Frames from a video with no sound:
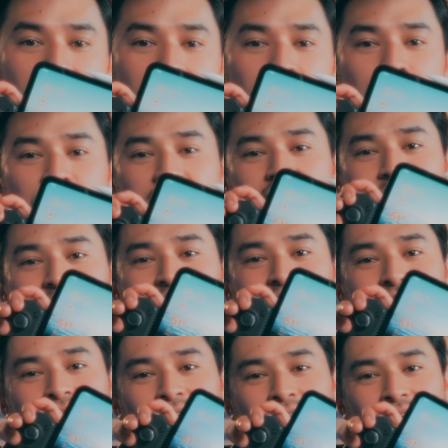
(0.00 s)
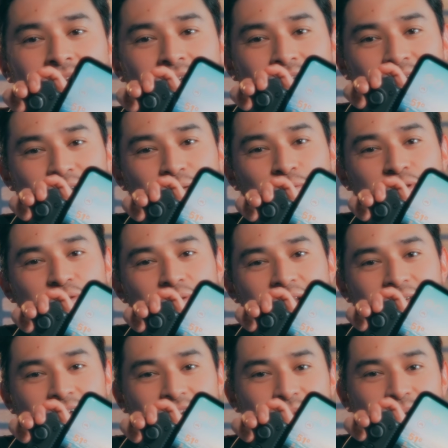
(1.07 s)
I mean, come on. Would you
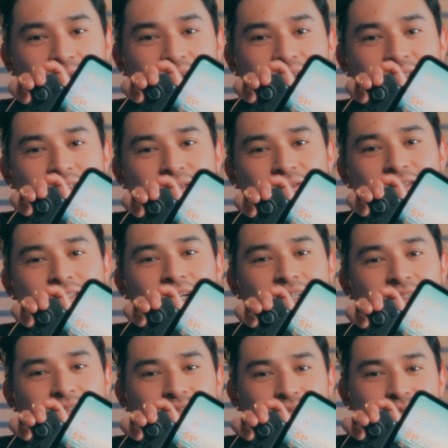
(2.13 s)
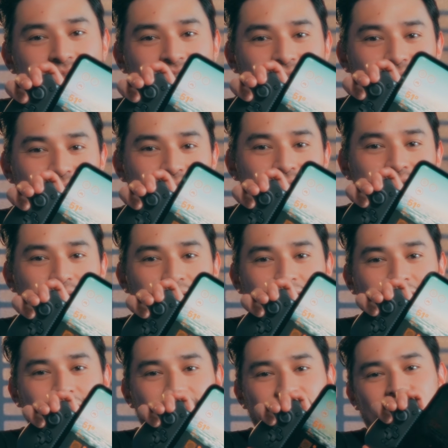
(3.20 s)
rather game on this or a tiny little 7-inch
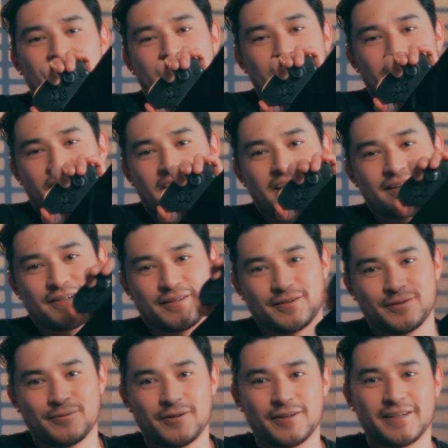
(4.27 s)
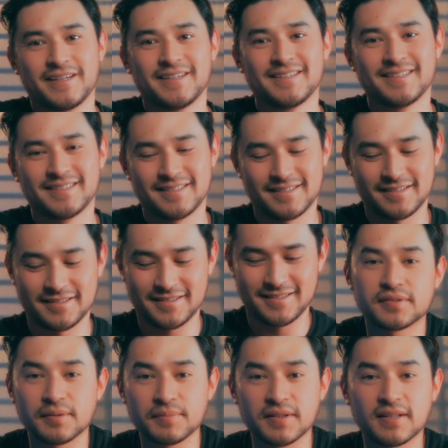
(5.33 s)
screen on any other handheld, really?
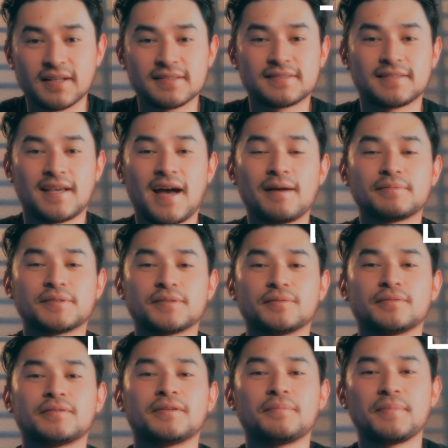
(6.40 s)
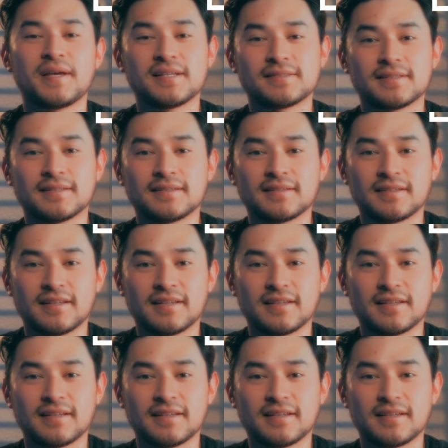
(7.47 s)
Something that's absolutely amazing